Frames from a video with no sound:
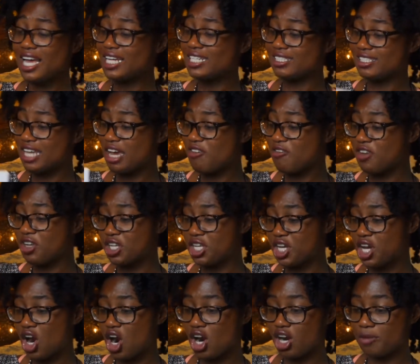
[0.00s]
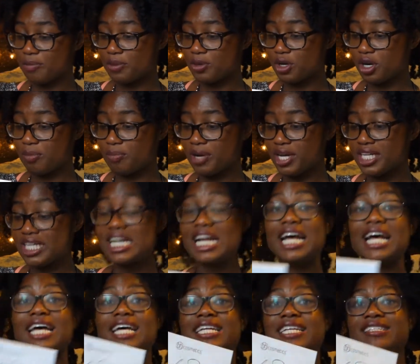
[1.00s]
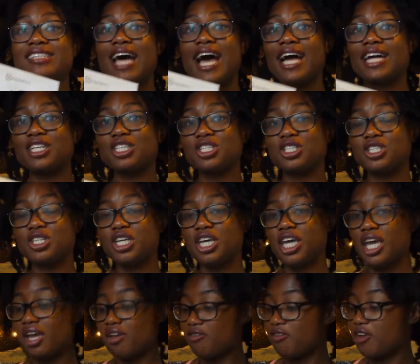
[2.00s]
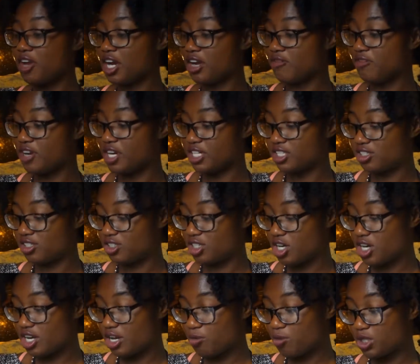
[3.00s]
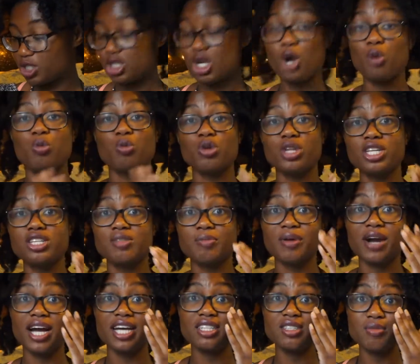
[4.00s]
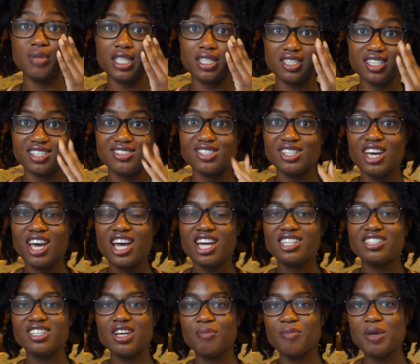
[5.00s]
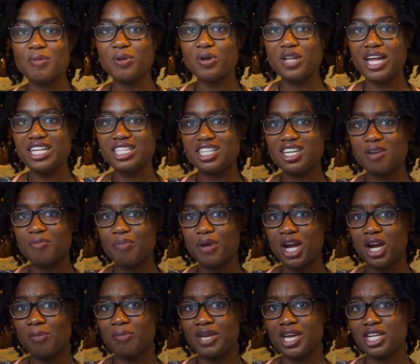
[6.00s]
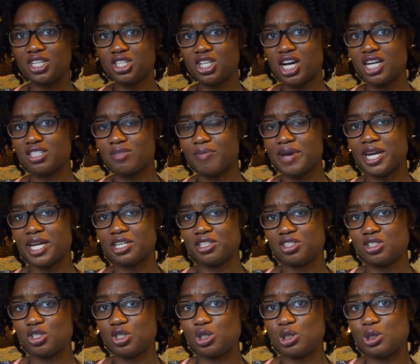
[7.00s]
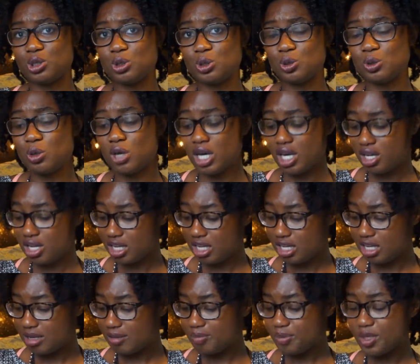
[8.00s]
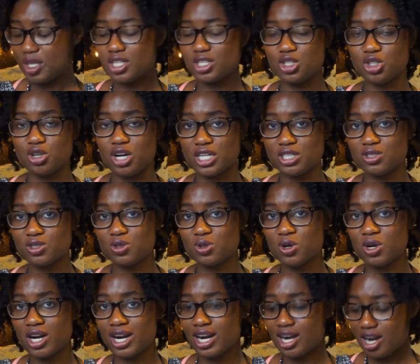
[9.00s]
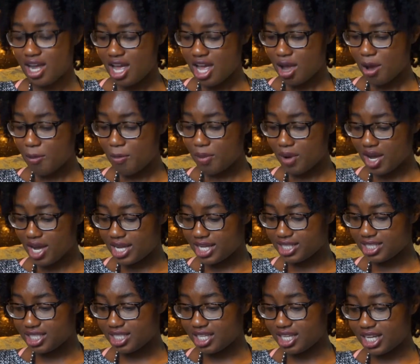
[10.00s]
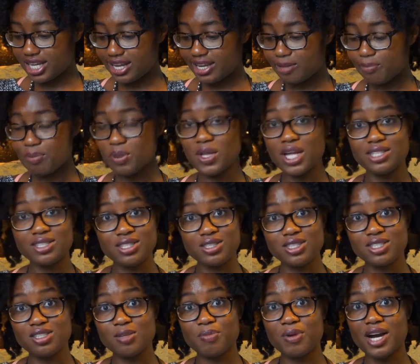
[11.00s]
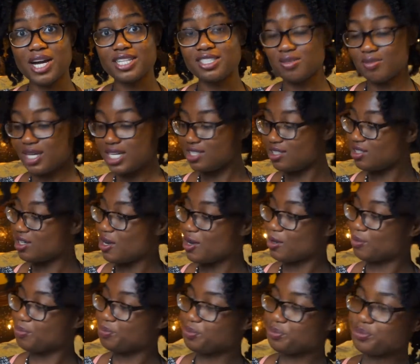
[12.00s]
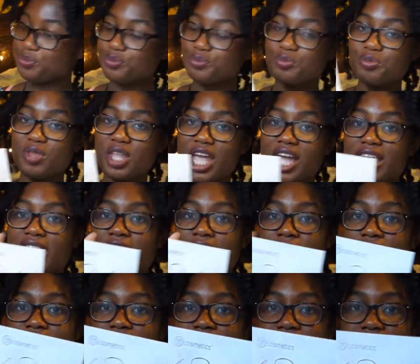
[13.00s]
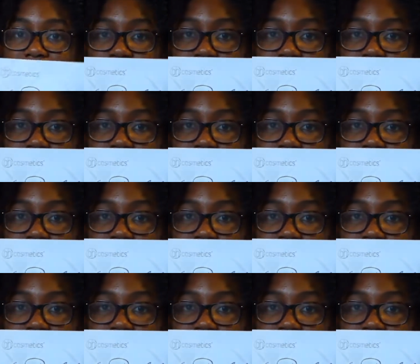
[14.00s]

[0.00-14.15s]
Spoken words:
it's definitely cardboard, but it is actually very sturdy, which really surprised me since some people like to compare BH Cosmetics to drugstore, but it pleasantly surprised me. So here is the